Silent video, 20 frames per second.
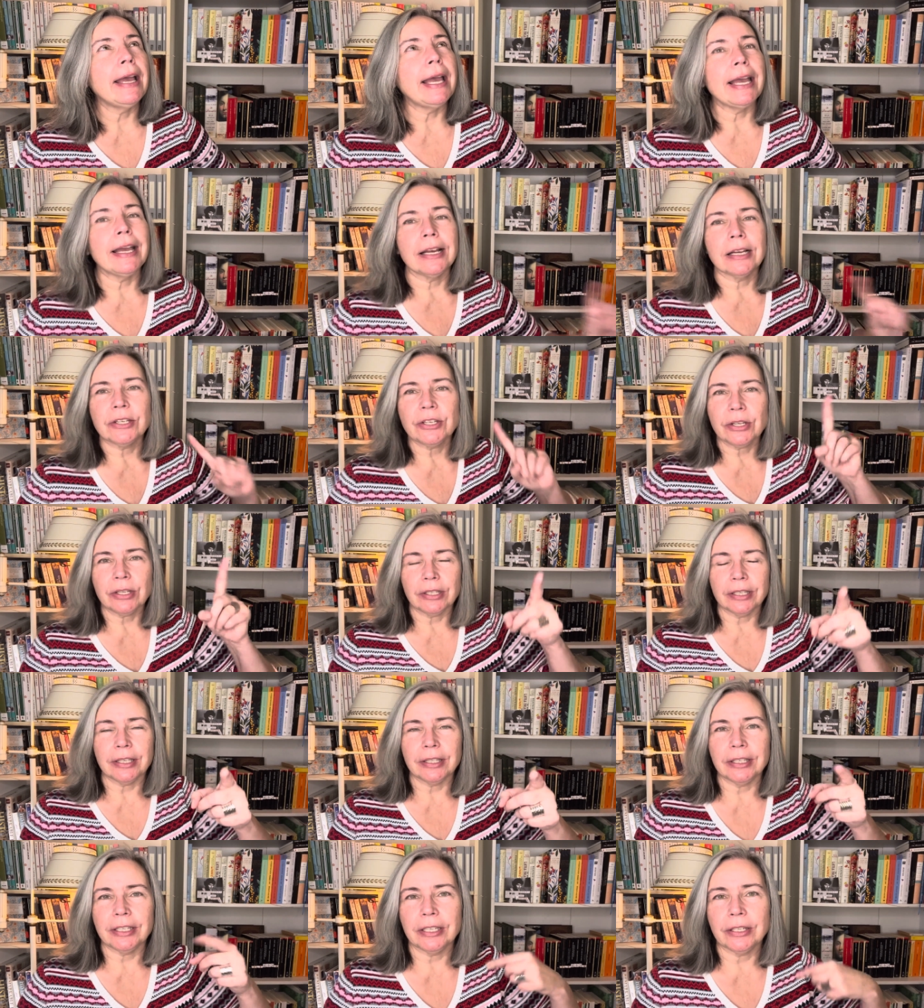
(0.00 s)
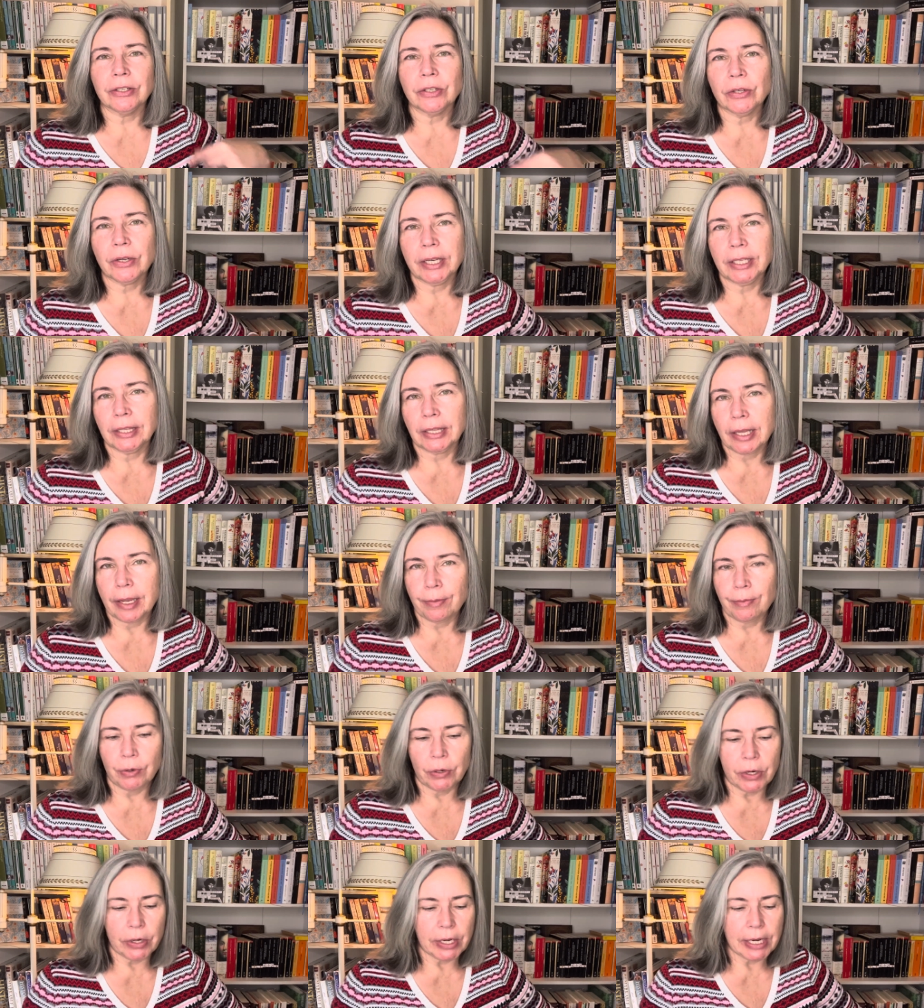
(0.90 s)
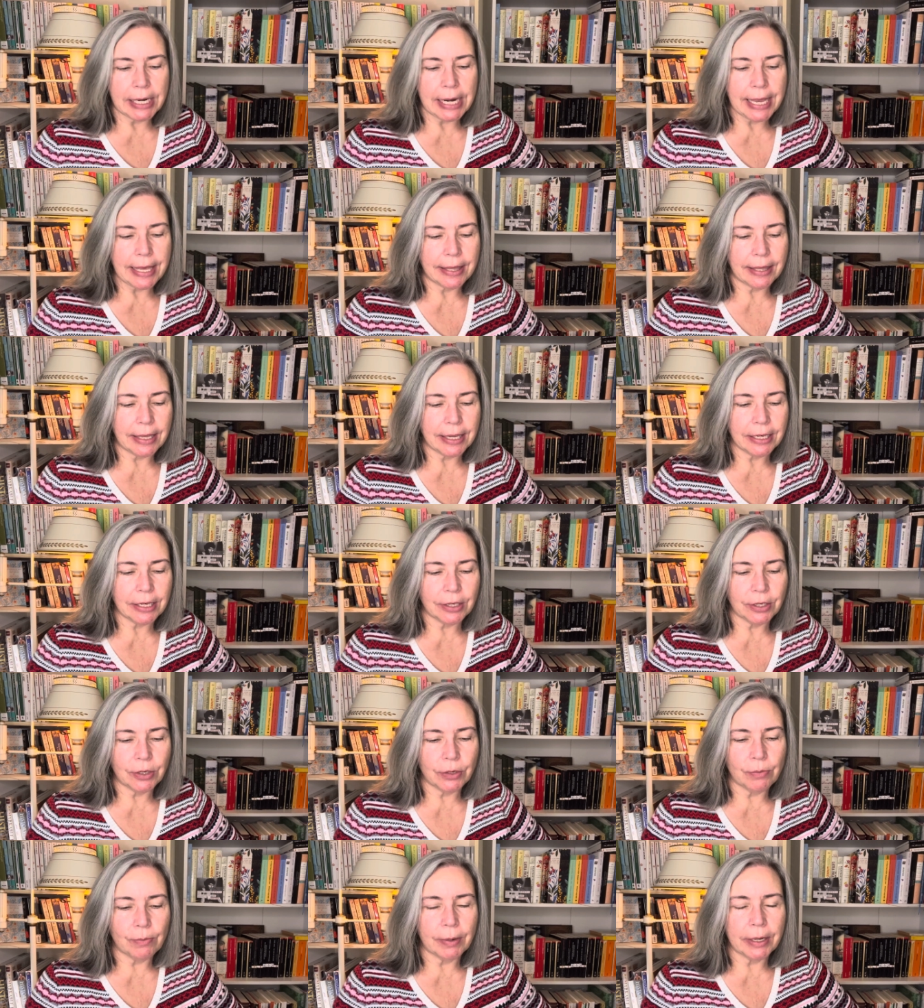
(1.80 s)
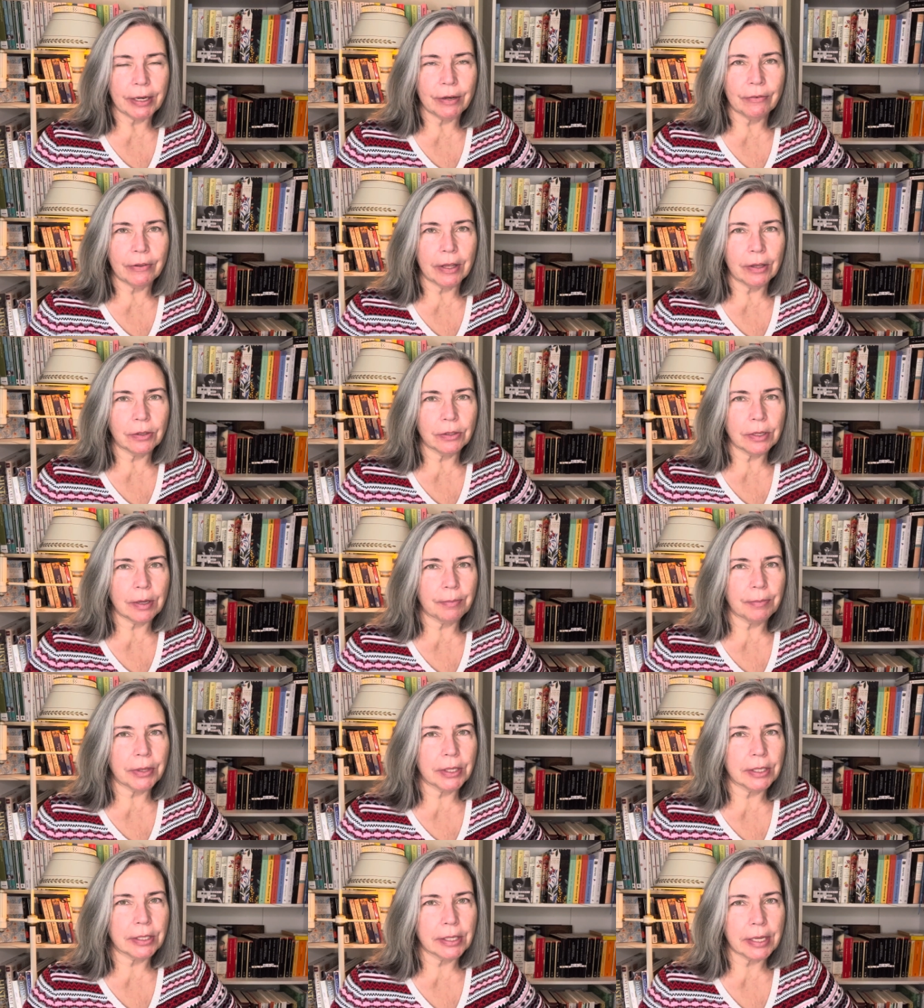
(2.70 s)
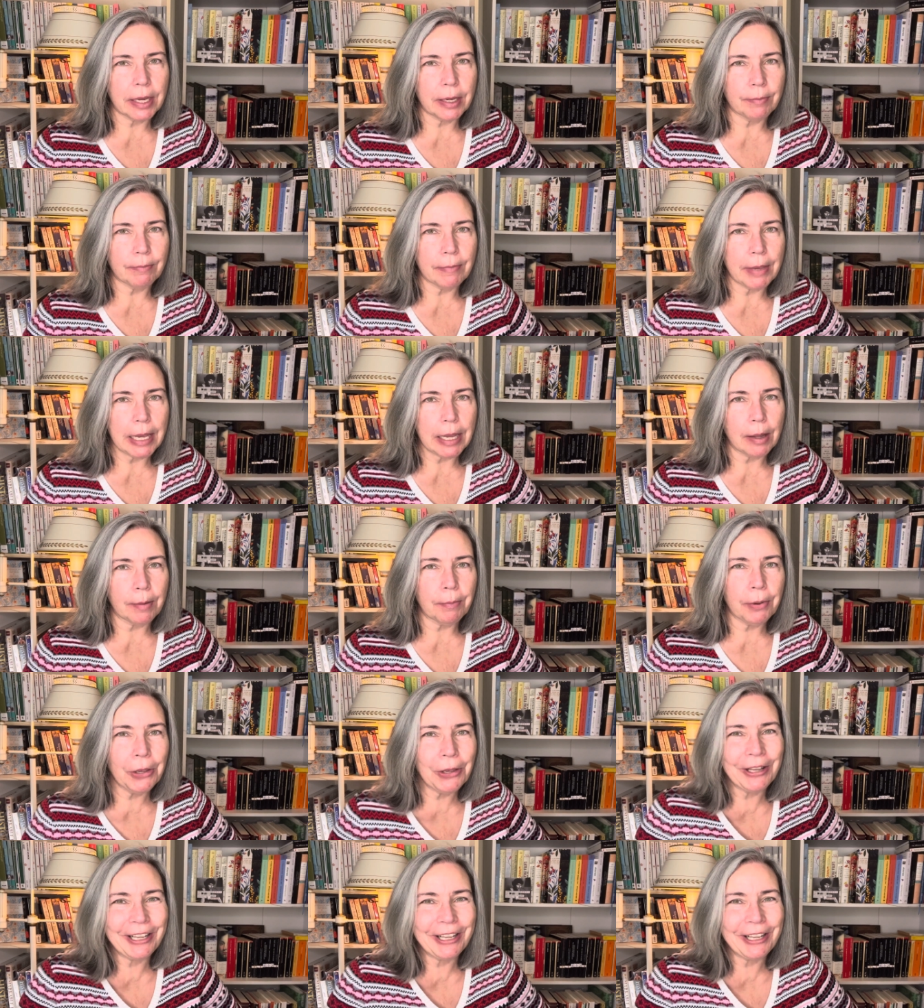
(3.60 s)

Ashley, the untrained librarian, I think you might have held up the same map.